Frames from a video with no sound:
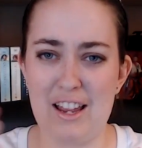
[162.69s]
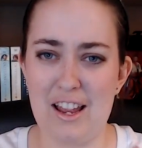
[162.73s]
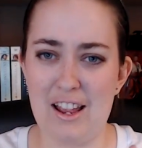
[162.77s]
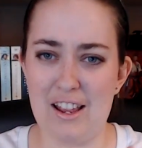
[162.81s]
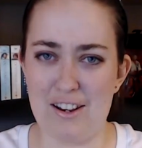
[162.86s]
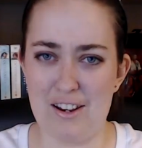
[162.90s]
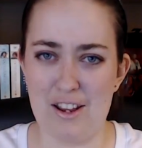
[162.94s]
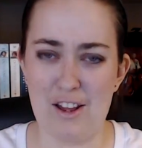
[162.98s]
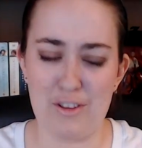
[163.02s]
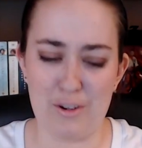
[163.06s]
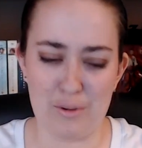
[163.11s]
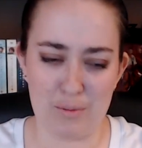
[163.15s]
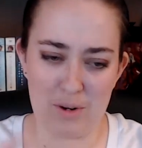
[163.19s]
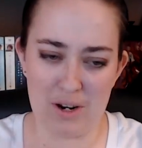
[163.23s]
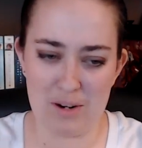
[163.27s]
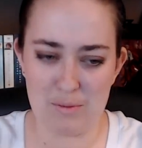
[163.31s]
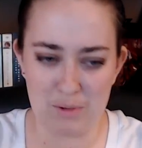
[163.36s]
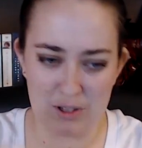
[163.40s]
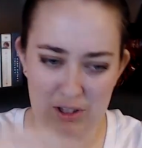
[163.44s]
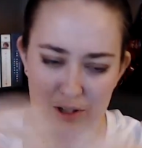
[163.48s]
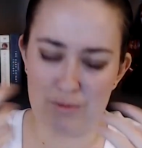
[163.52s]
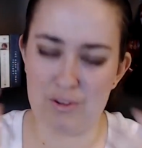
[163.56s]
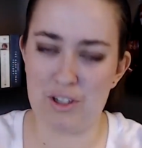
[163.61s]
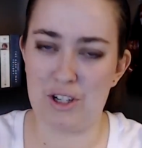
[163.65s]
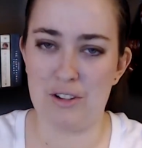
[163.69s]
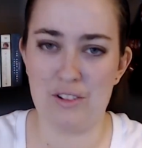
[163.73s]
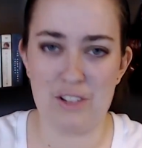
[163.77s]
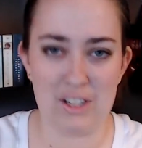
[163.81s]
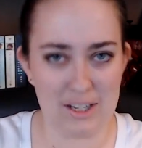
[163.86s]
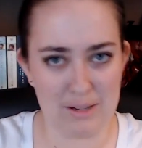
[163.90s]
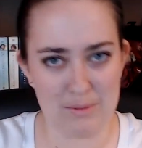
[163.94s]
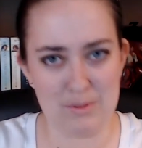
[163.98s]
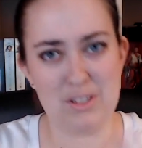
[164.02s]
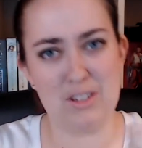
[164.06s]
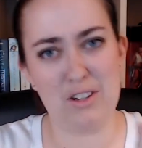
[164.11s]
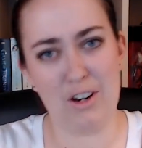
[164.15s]
another one when you turned it
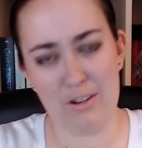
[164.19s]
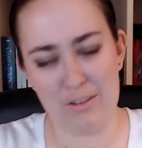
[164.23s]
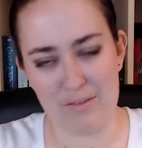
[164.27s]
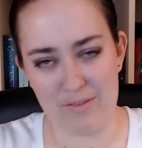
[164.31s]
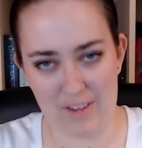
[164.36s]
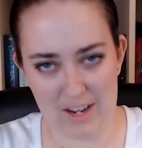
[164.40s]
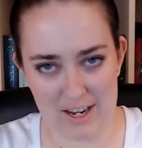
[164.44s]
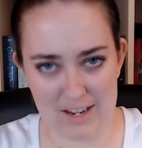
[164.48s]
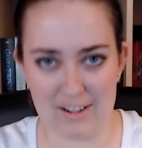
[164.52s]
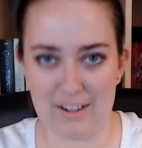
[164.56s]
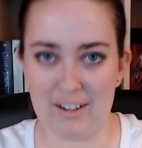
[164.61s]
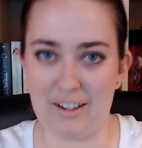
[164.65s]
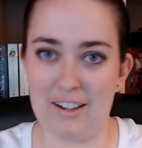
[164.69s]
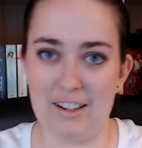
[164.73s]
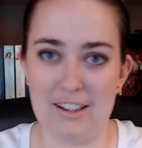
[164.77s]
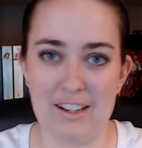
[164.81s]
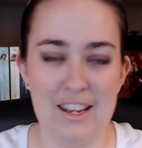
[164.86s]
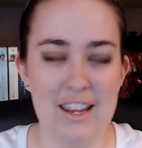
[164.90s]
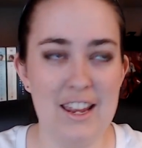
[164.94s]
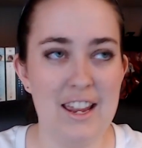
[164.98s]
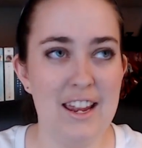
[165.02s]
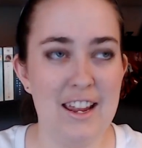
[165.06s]
it was Darth Vader and